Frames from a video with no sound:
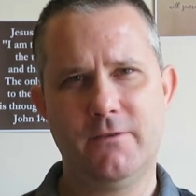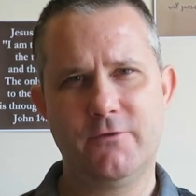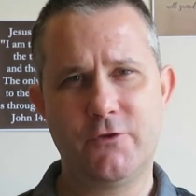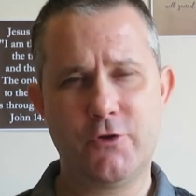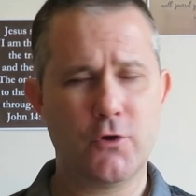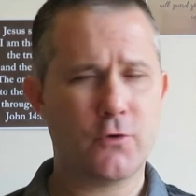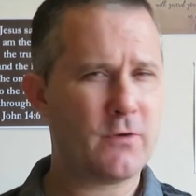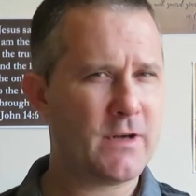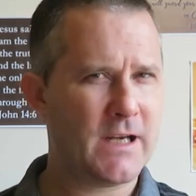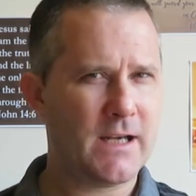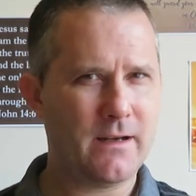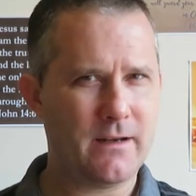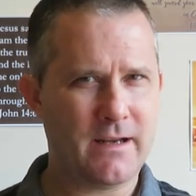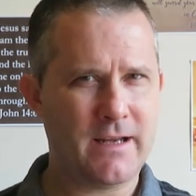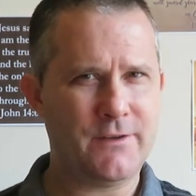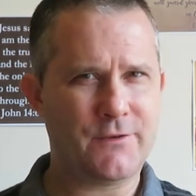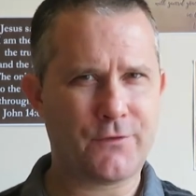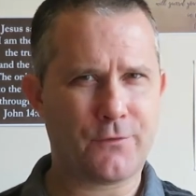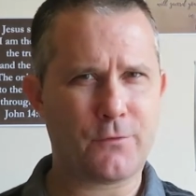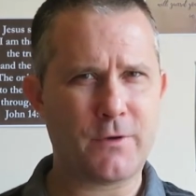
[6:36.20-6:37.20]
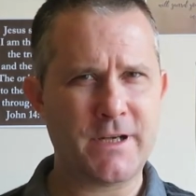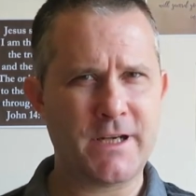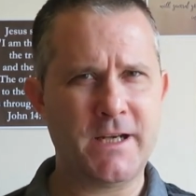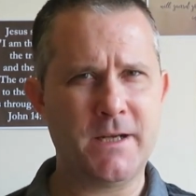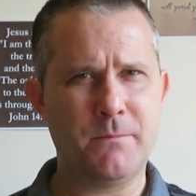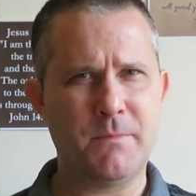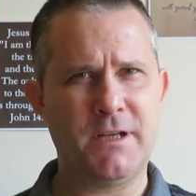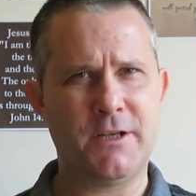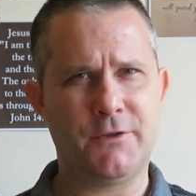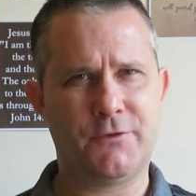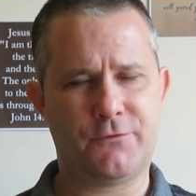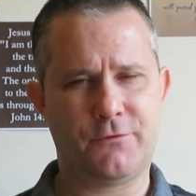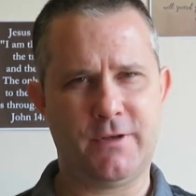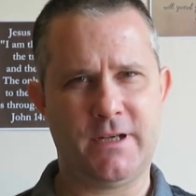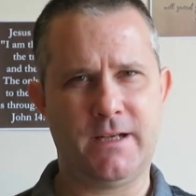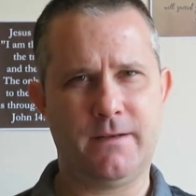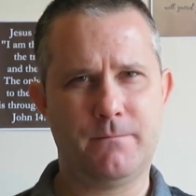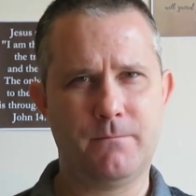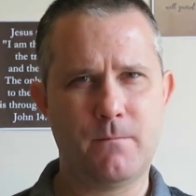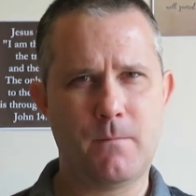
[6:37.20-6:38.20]
During his 3-year
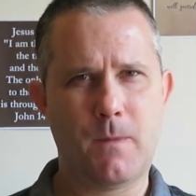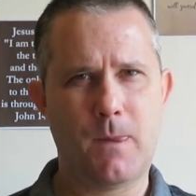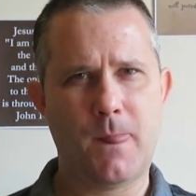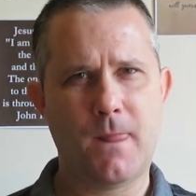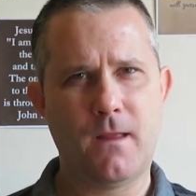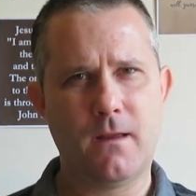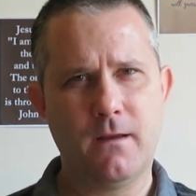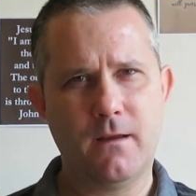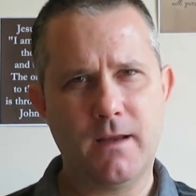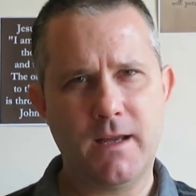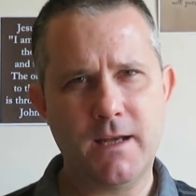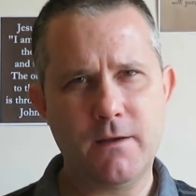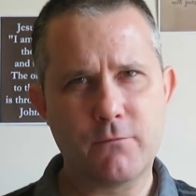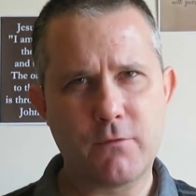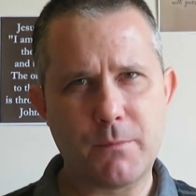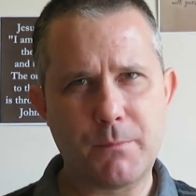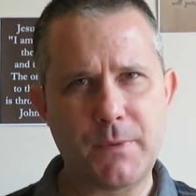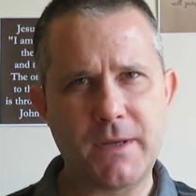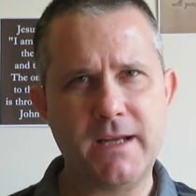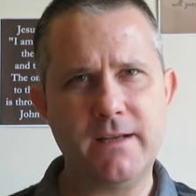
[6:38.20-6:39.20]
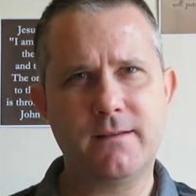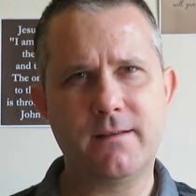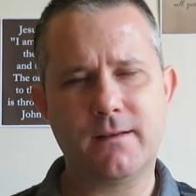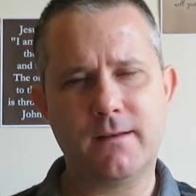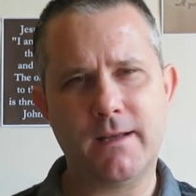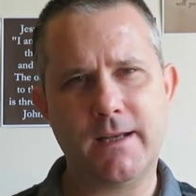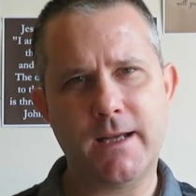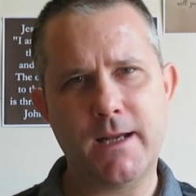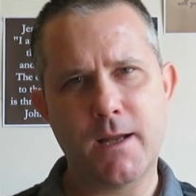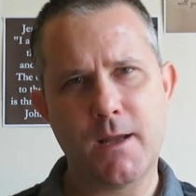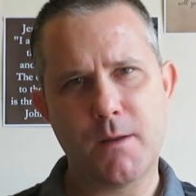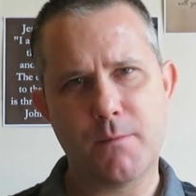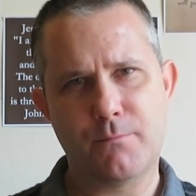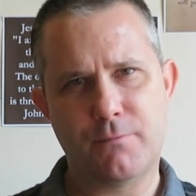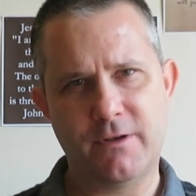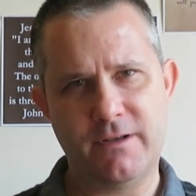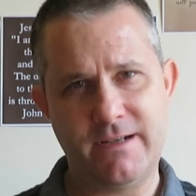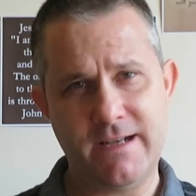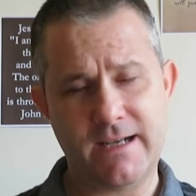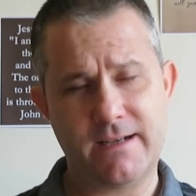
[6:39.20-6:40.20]
ministry, he repeatedly
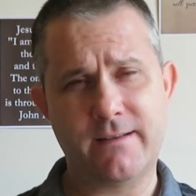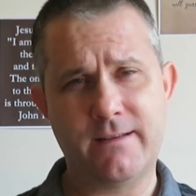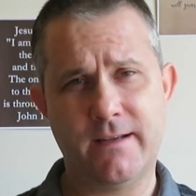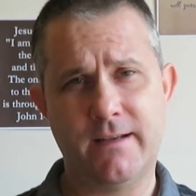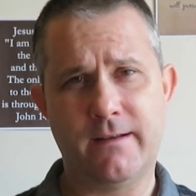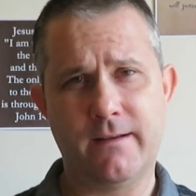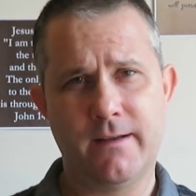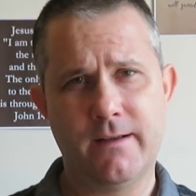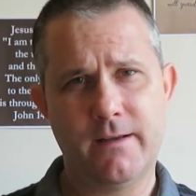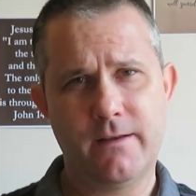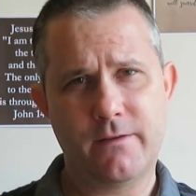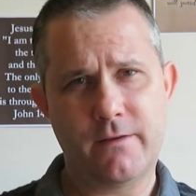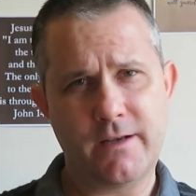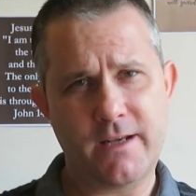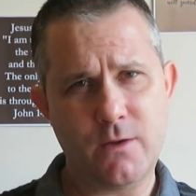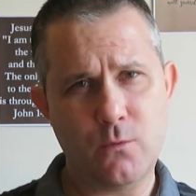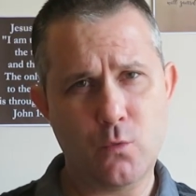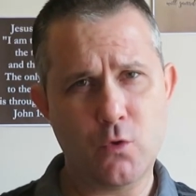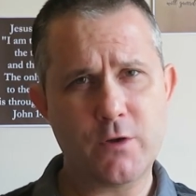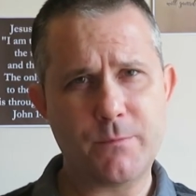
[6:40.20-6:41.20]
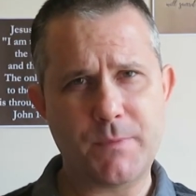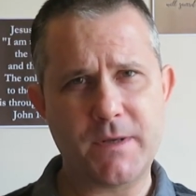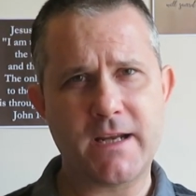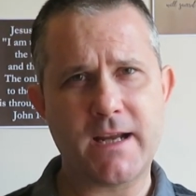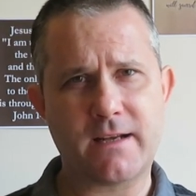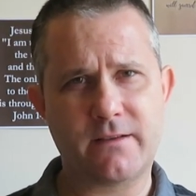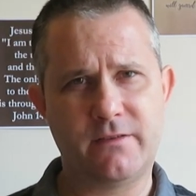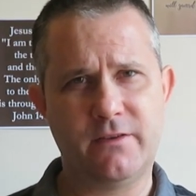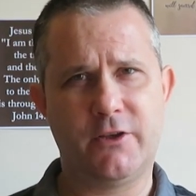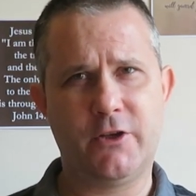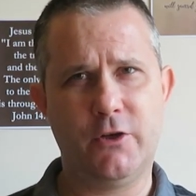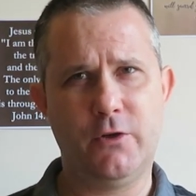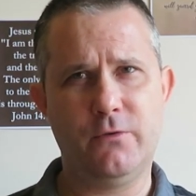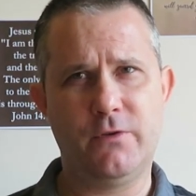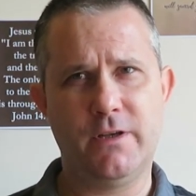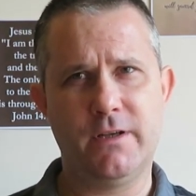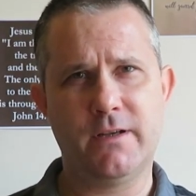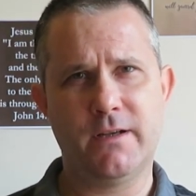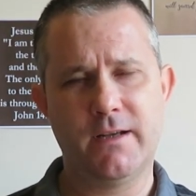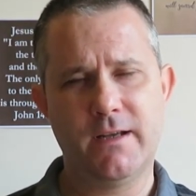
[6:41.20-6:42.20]
predicted that he would be
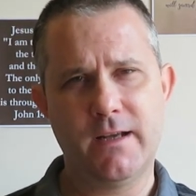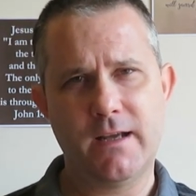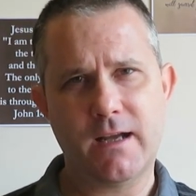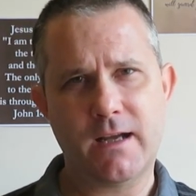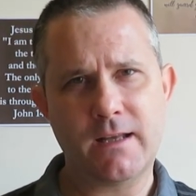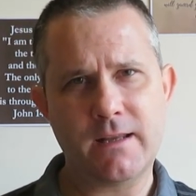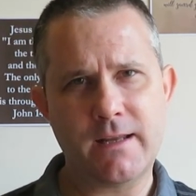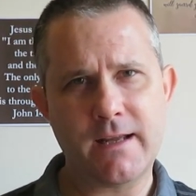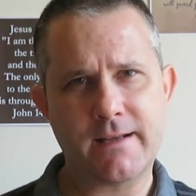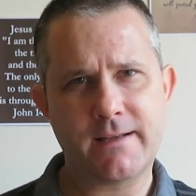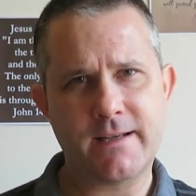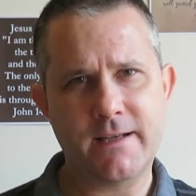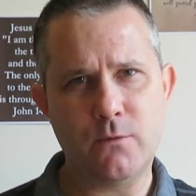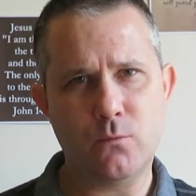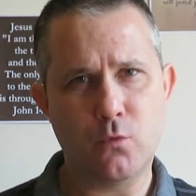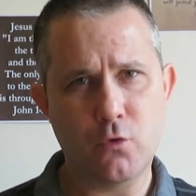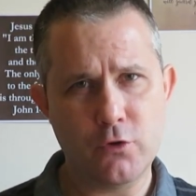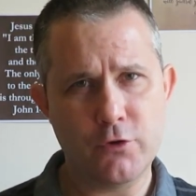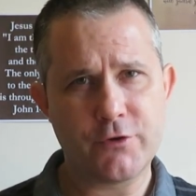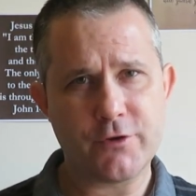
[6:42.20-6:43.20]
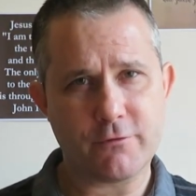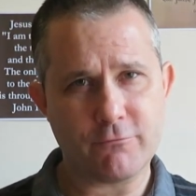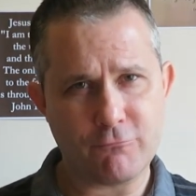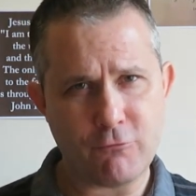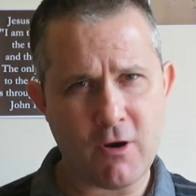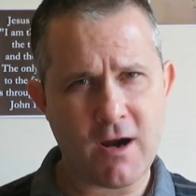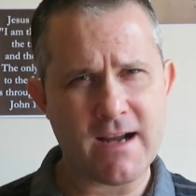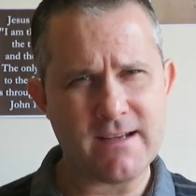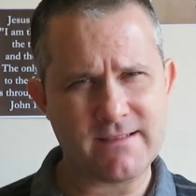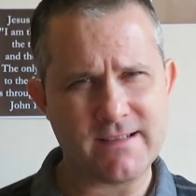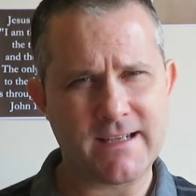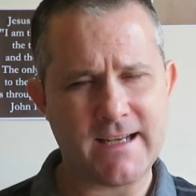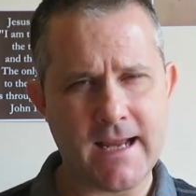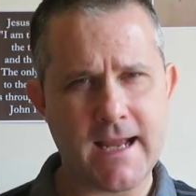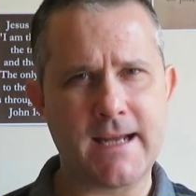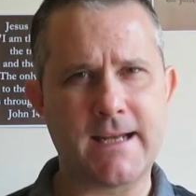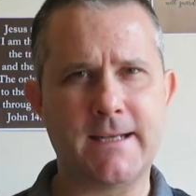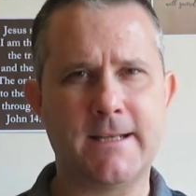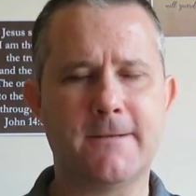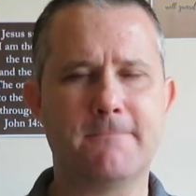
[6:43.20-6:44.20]
executed and that he would rise
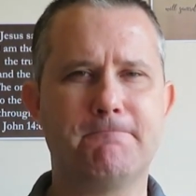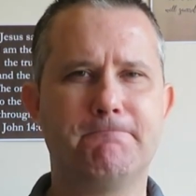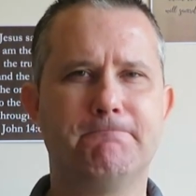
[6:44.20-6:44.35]
again.